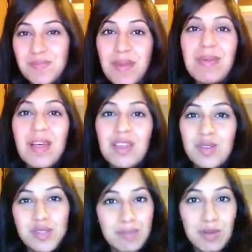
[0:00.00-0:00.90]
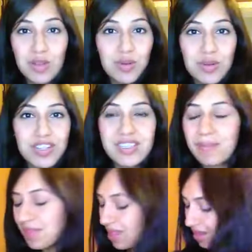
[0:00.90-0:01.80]
Maybe I'll use a balloon or
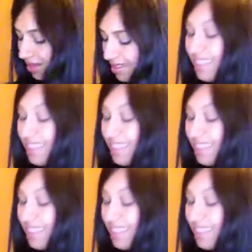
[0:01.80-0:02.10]
something